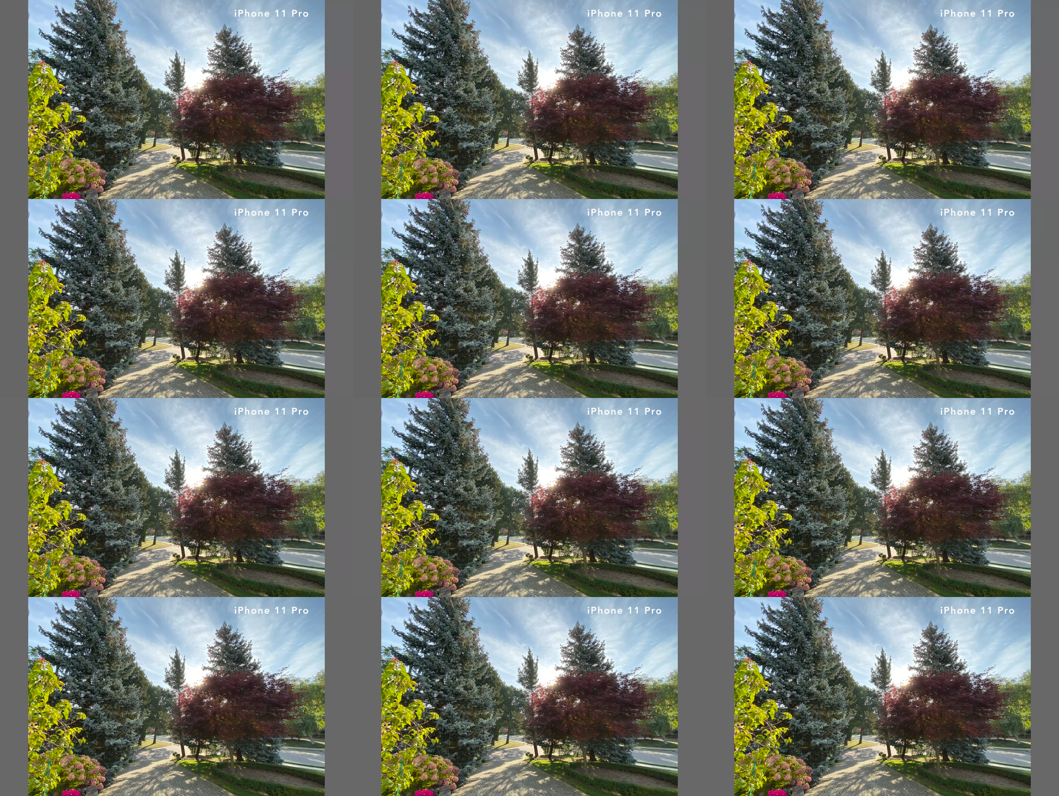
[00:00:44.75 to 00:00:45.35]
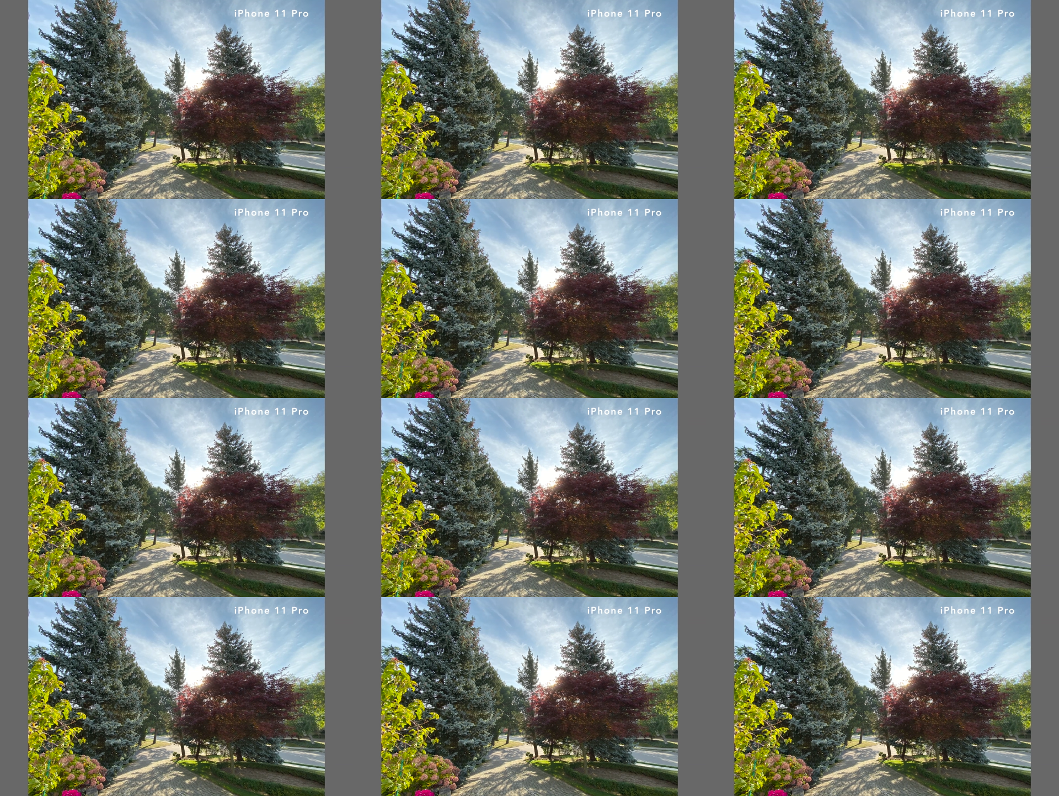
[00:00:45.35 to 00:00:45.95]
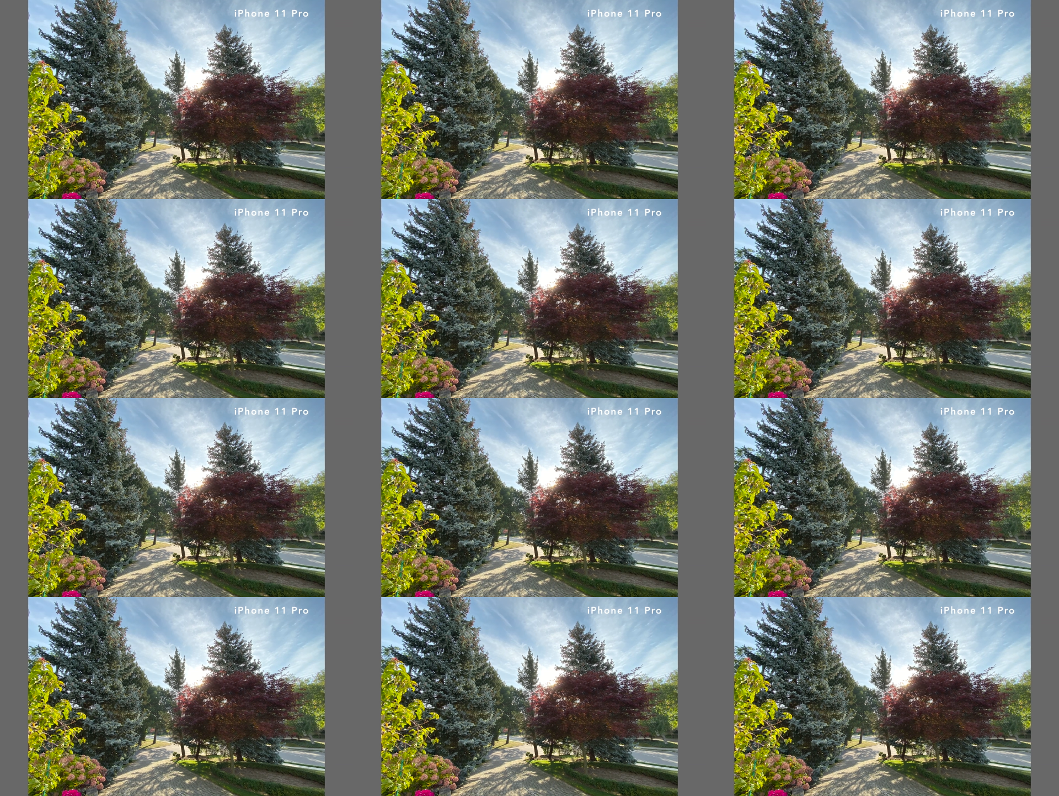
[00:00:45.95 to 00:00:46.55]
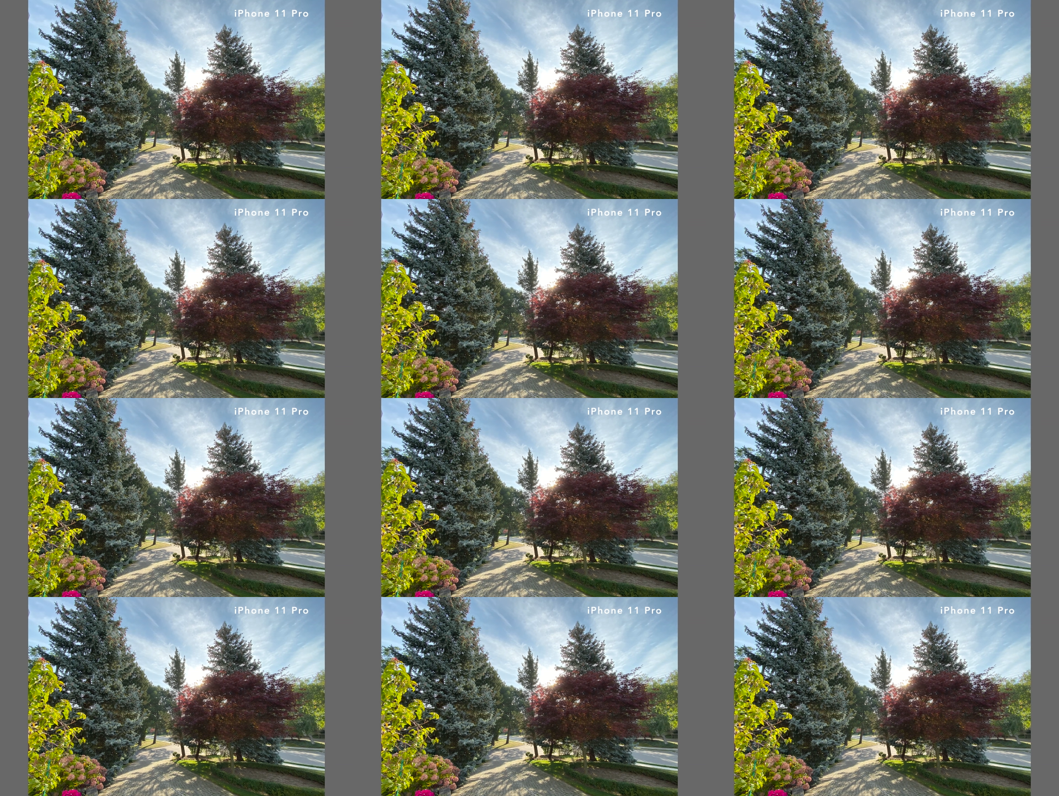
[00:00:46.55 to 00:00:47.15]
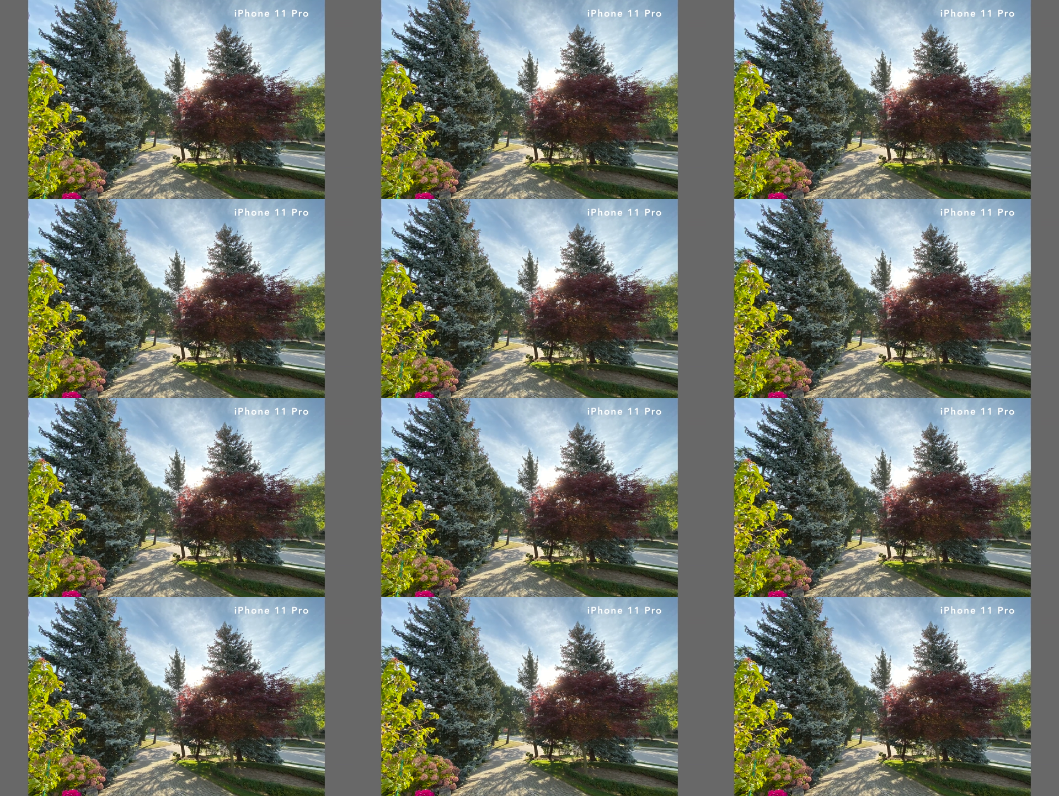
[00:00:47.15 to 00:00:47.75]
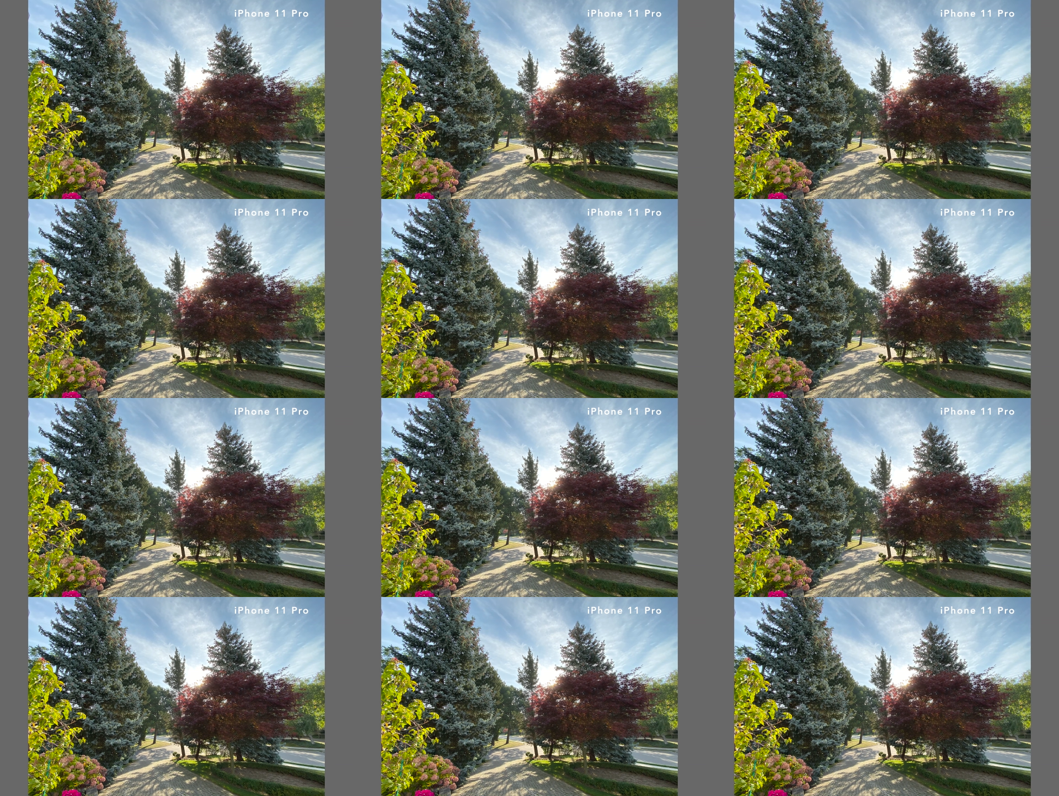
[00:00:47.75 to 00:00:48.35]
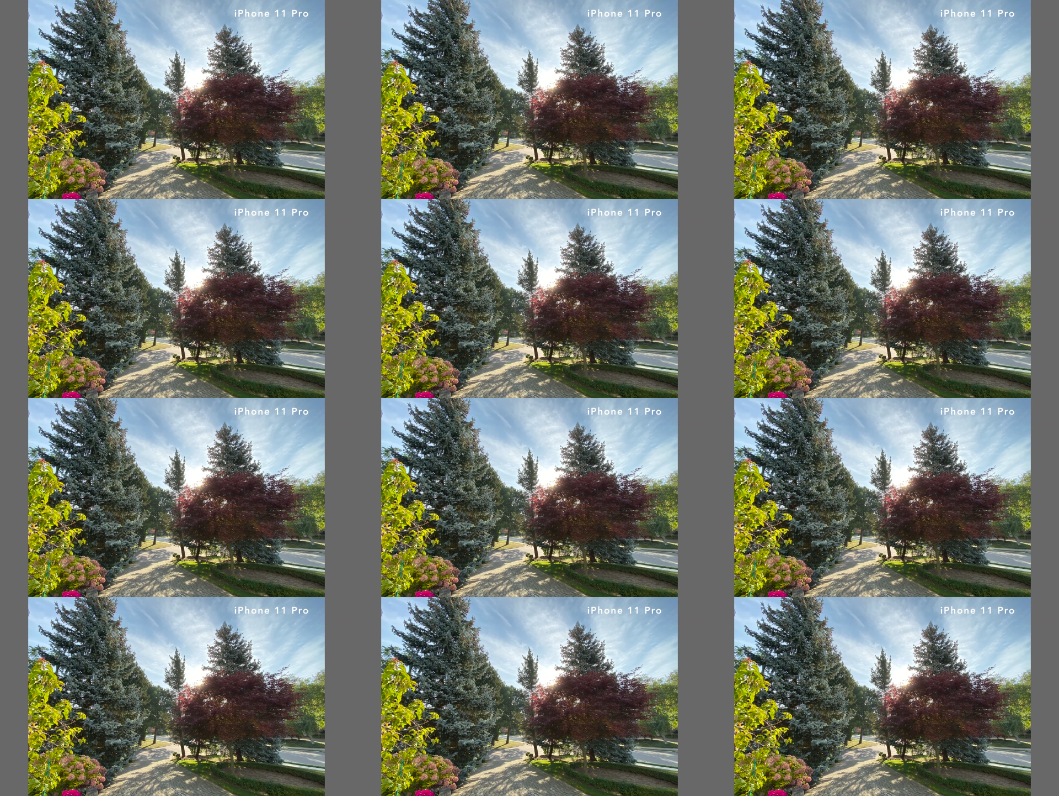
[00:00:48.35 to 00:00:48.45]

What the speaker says: (no speaker visible)